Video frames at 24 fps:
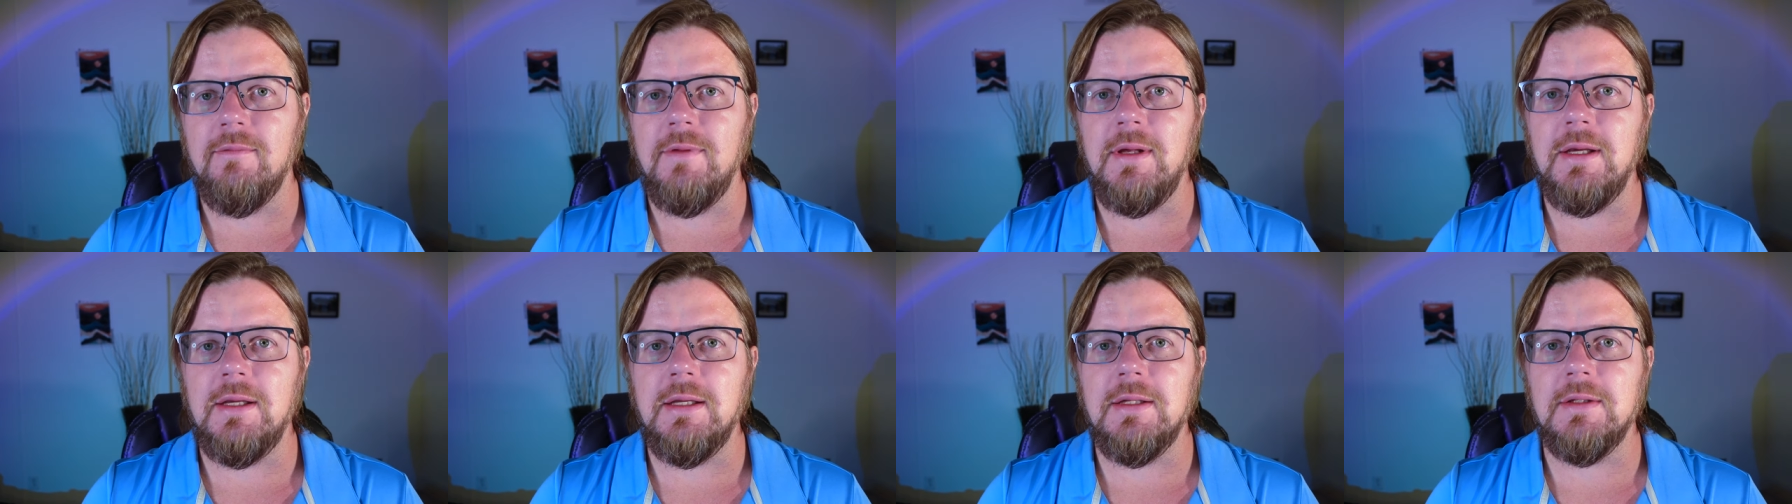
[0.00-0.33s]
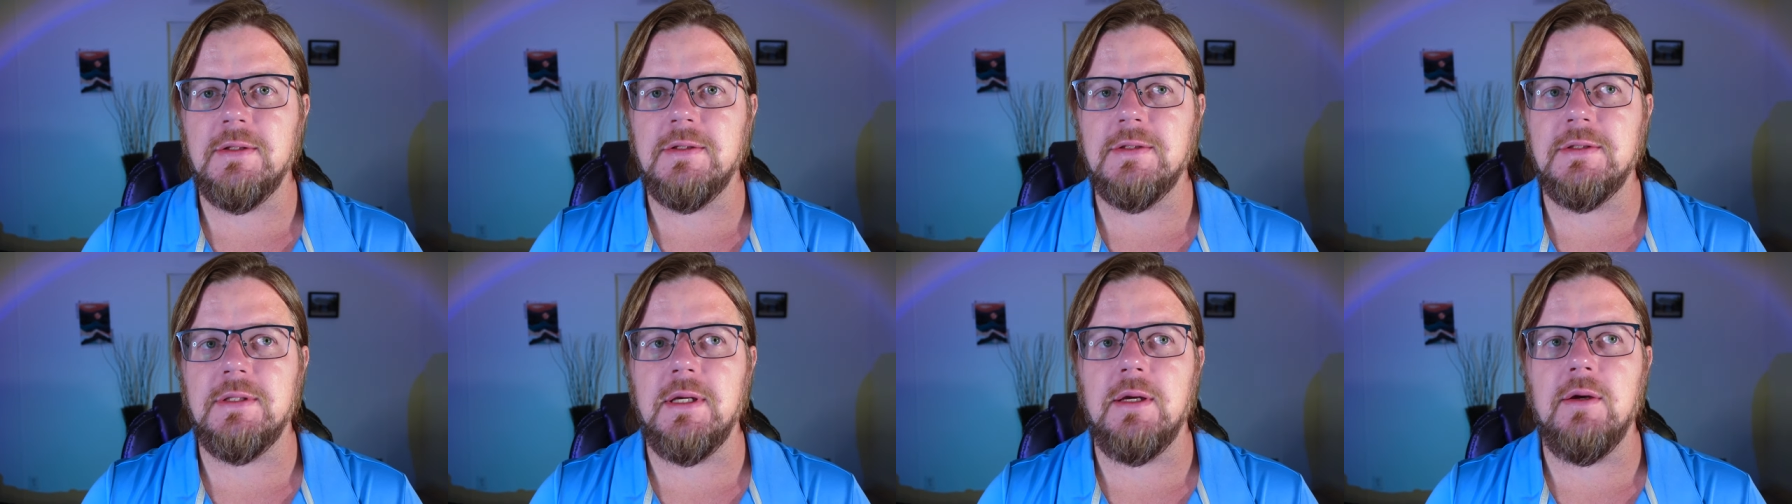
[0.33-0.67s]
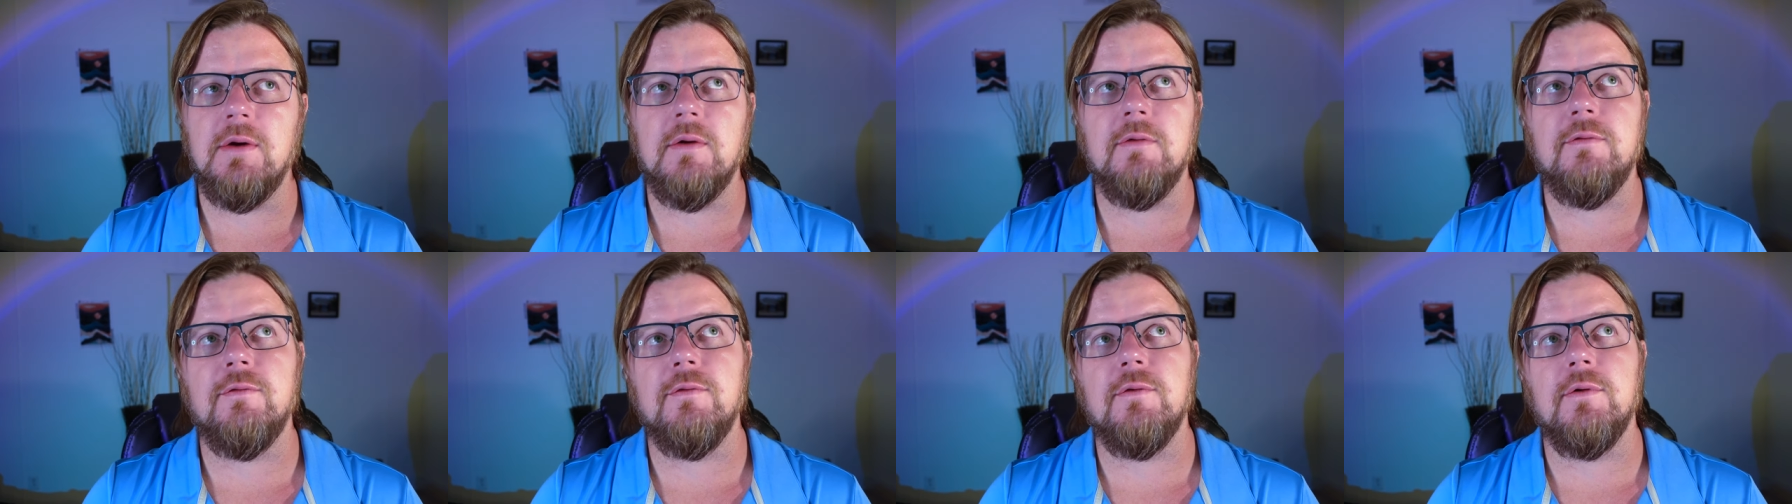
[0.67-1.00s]
they can
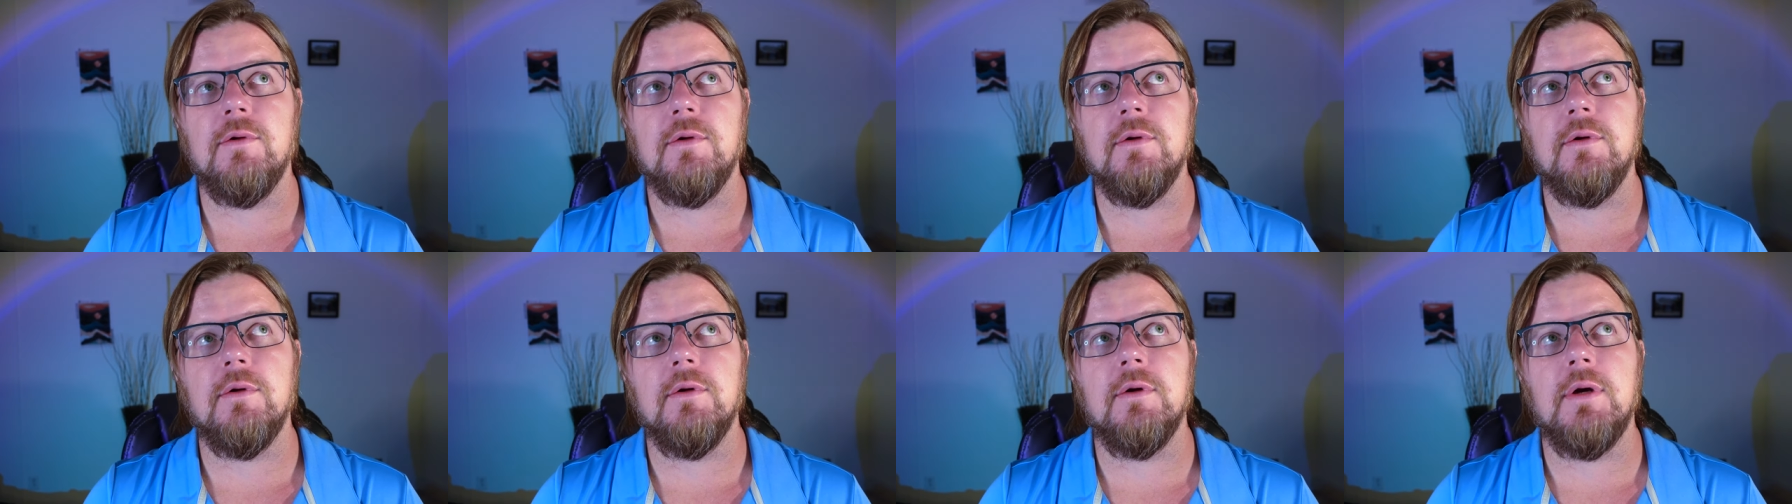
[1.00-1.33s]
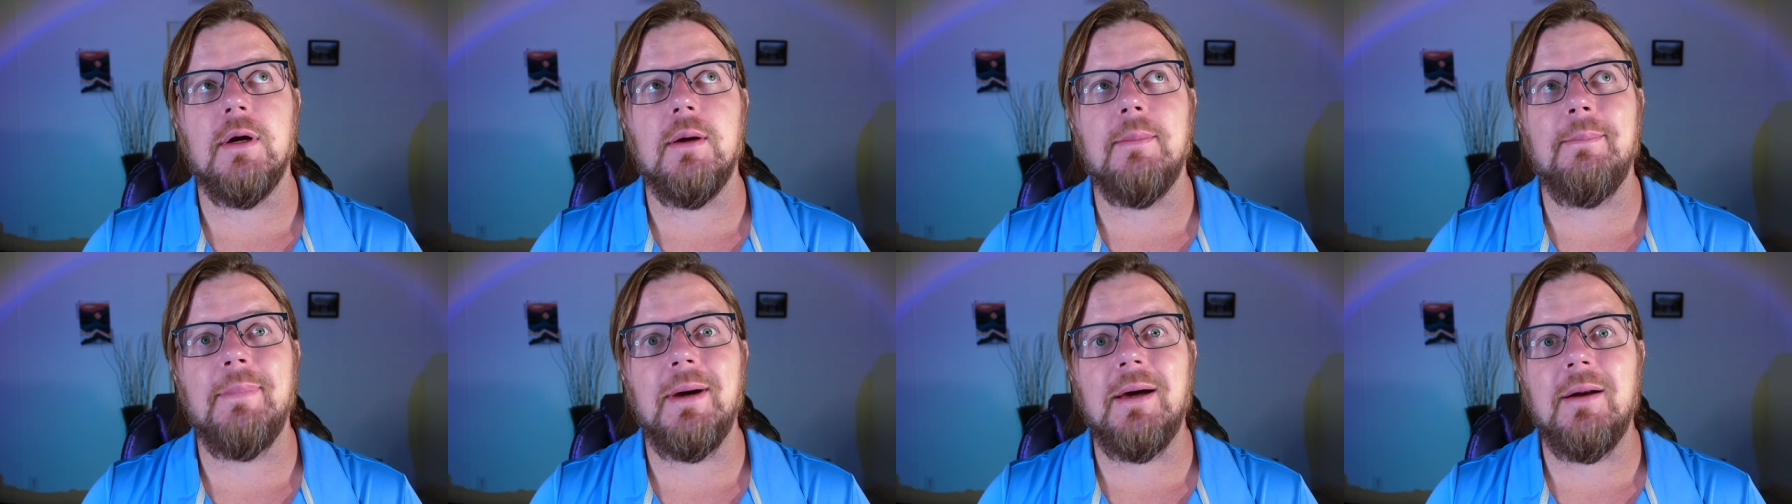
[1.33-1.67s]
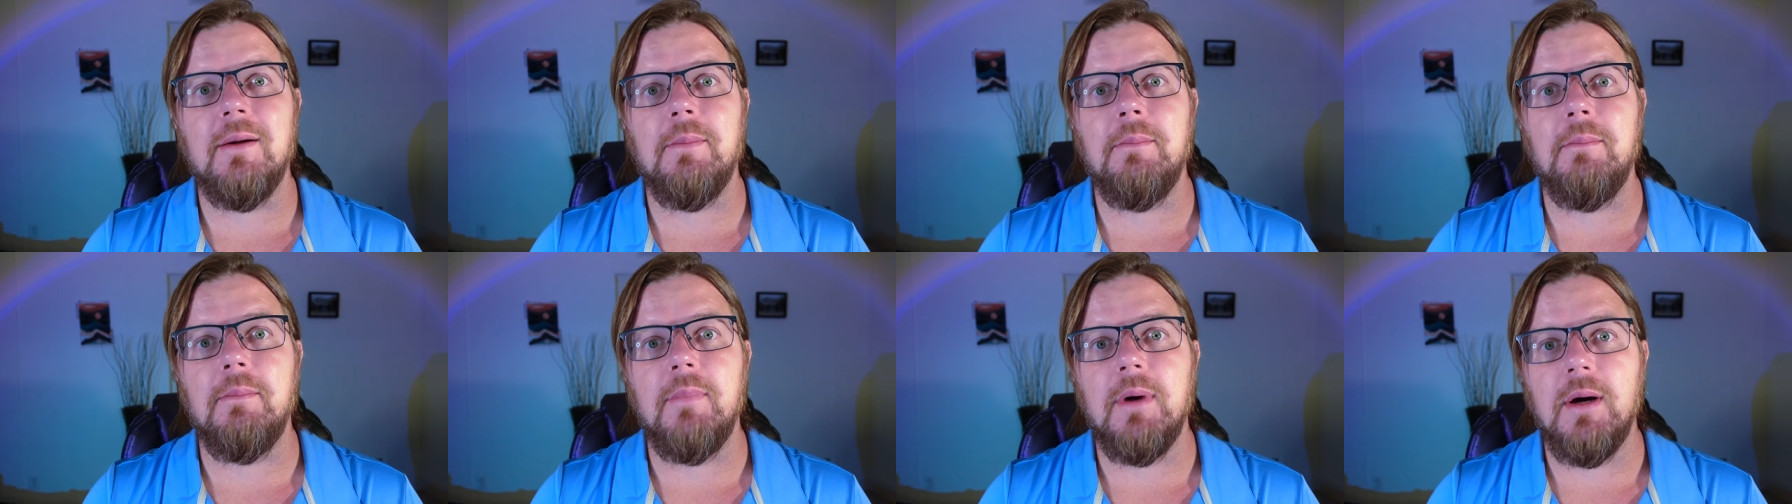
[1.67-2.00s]
sail for about
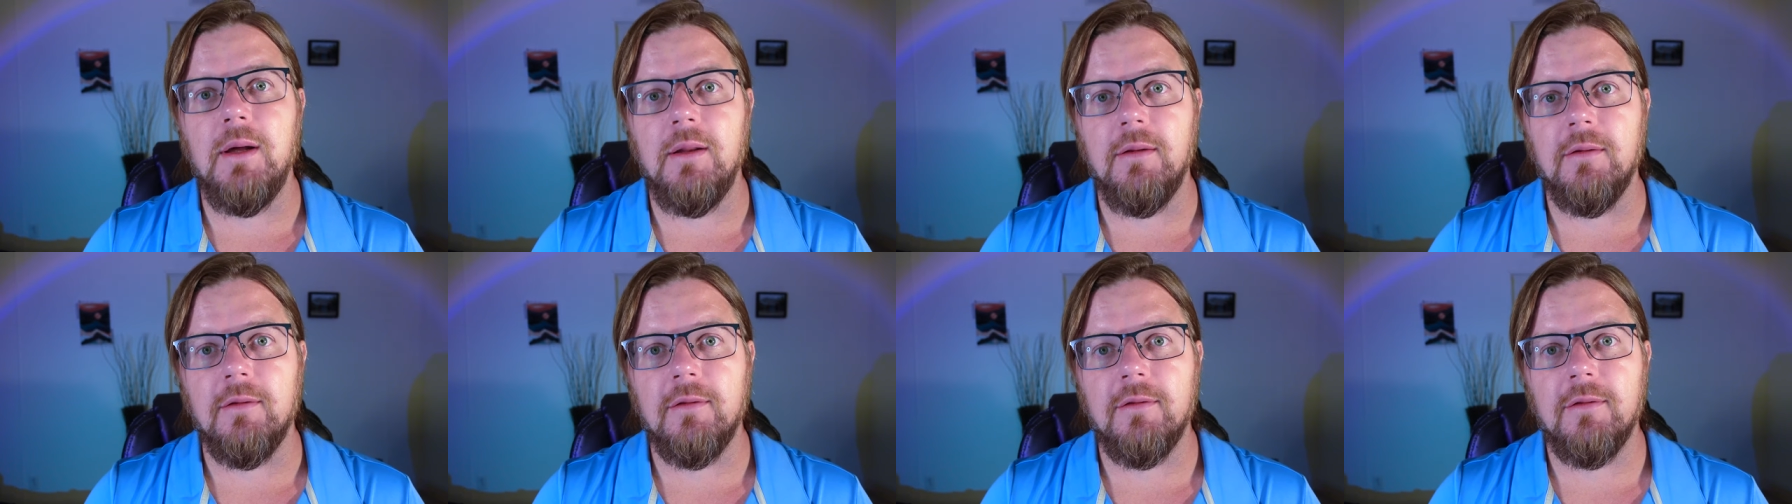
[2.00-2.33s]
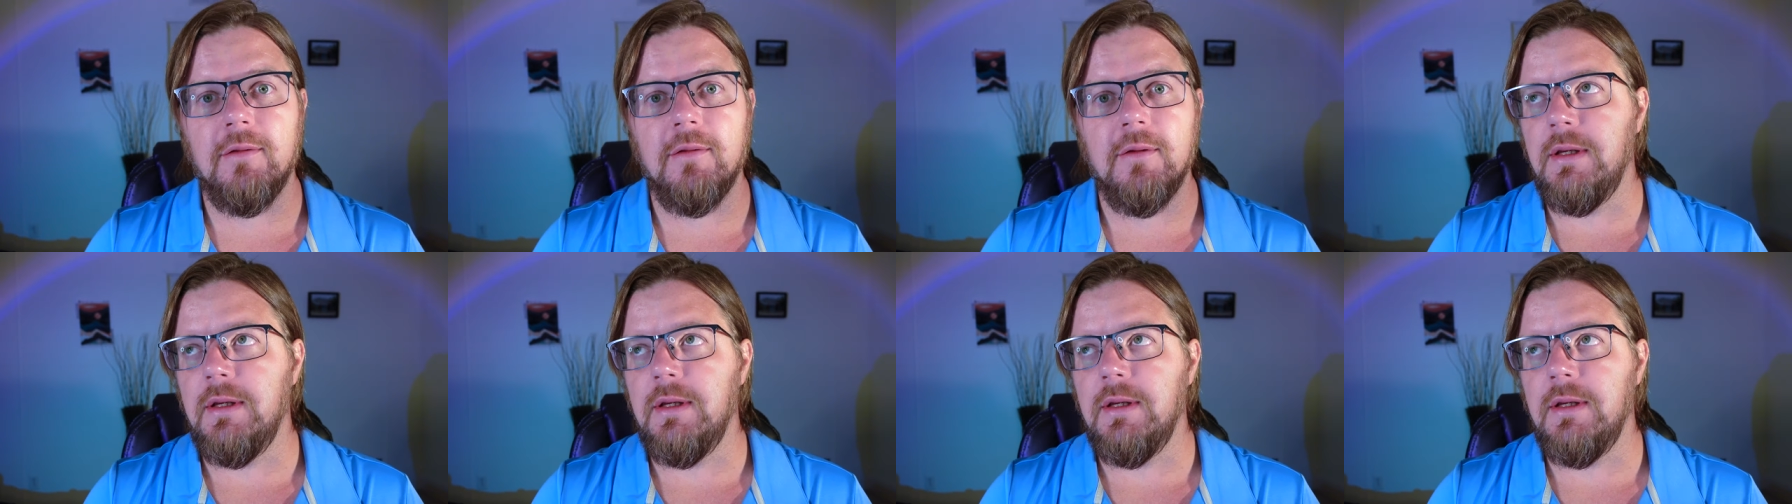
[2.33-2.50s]
a month.